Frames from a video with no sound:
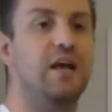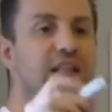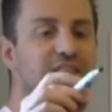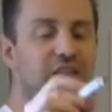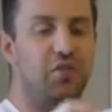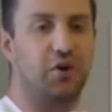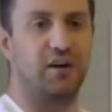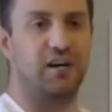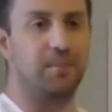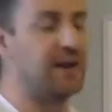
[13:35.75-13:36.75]
that they're
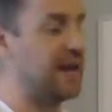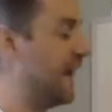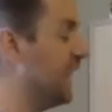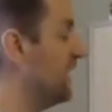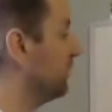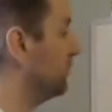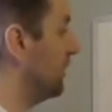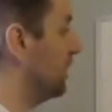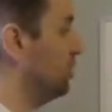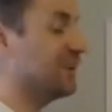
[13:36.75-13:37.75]
going to pay, so
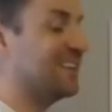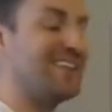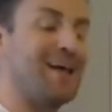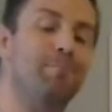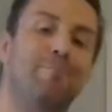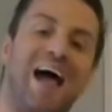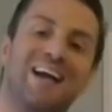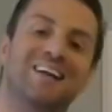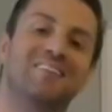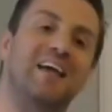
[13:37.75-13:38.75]
that you can then
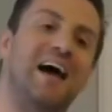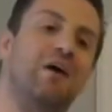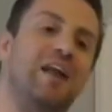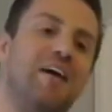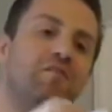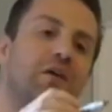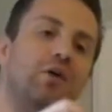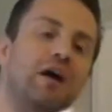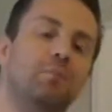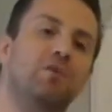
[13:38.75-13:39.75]
back it down and figure
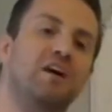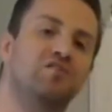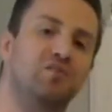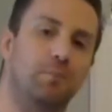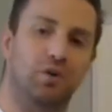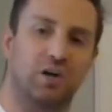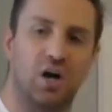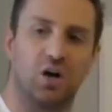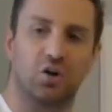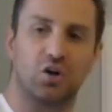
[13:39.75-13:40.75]
out a price to put it
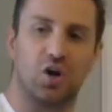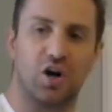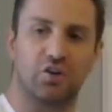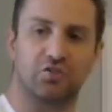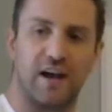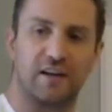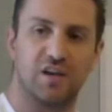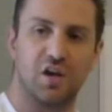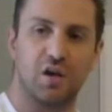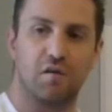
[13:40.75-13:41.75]
under contract
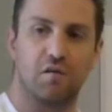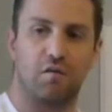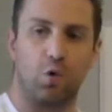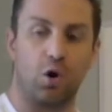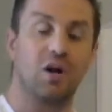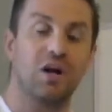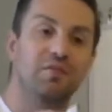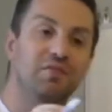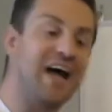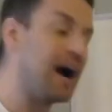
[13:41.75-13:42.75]
for.
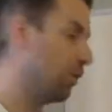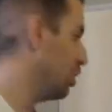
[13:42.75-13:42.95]
Now,